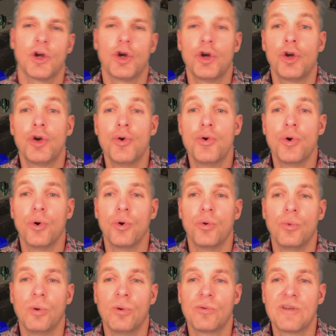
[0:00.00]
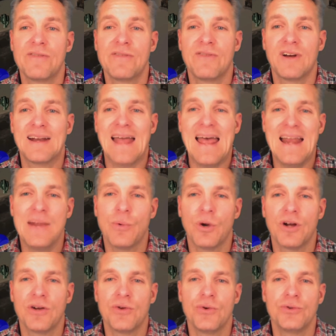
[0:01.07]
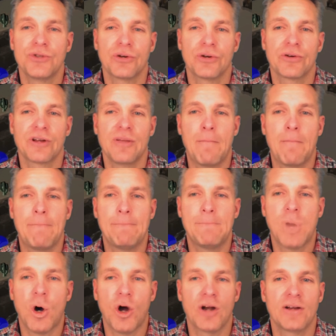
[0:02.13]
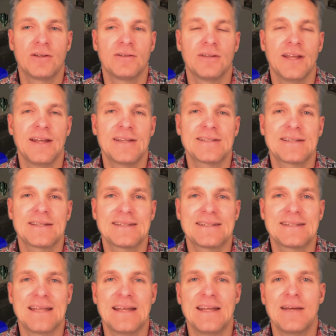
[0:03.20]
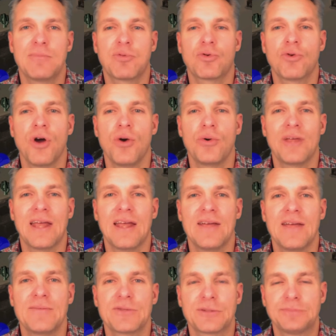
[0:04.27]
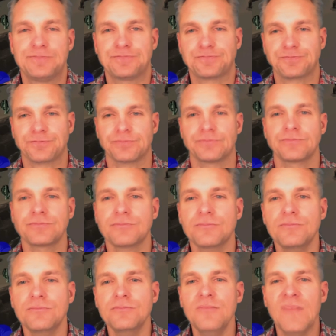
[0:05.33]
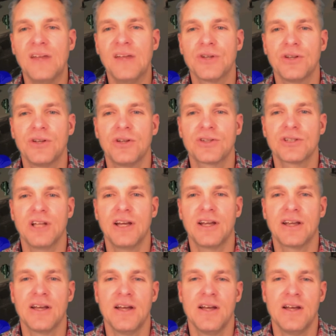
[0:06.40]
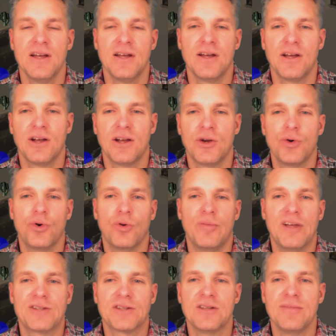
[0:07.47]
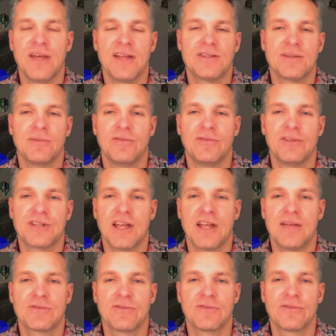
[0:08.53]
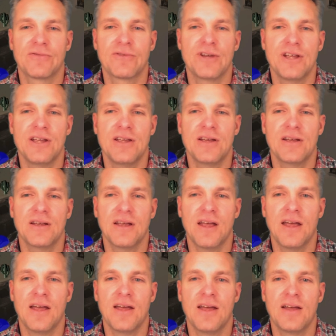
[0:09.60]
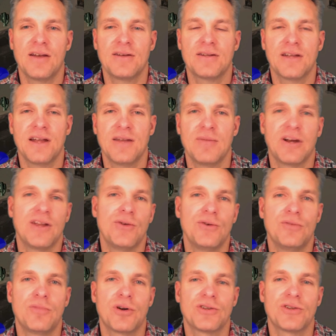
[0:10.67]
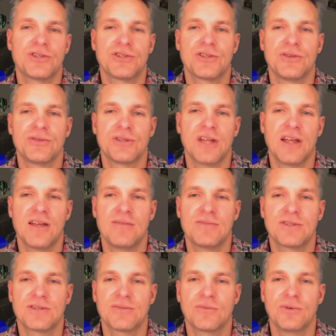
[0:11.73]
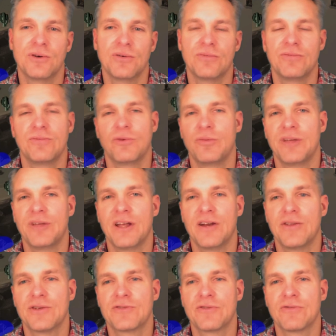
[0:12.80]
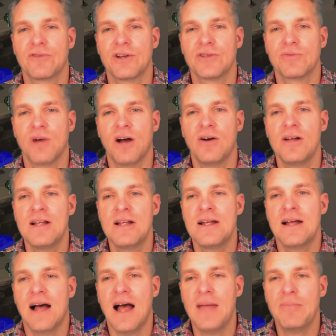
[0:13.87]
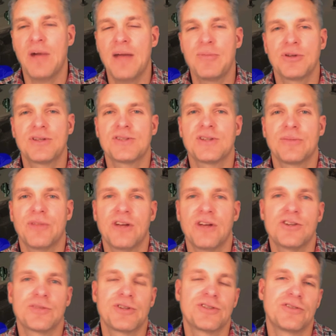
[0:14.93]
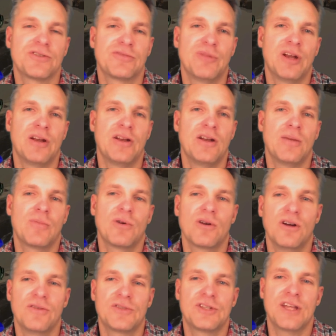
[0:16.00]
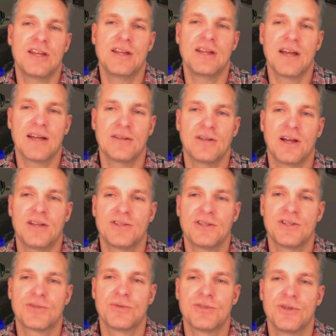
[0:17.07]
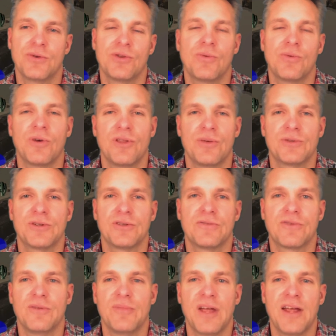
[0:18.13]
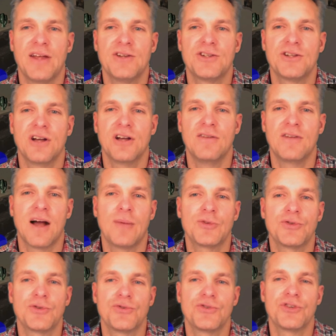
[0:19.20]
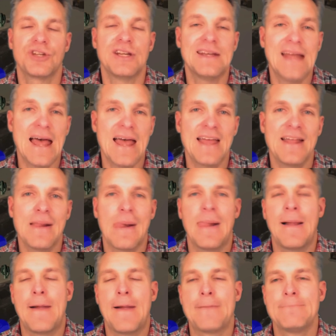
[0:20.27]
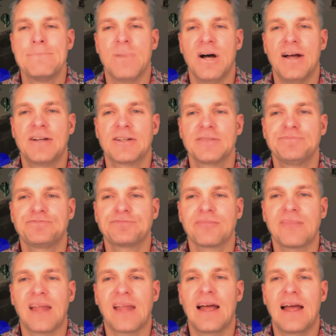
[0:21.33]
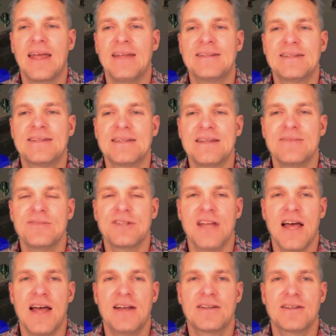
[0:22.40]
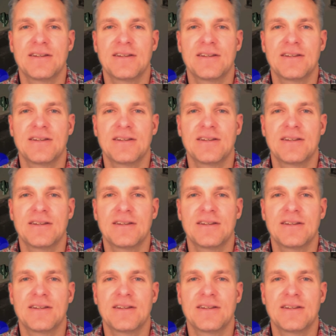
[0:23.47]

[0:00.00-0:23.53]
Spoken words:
Google will refund anyone who's already bought latest Stadia Pro games. So it looks like Google basically made some of its games for free, and anybody who purchased those games will be getting those for free as well. I put this up there just because there's been a number of Stadia headlines, and this was the only one that was on the front page of Gamasutra today. But it seems that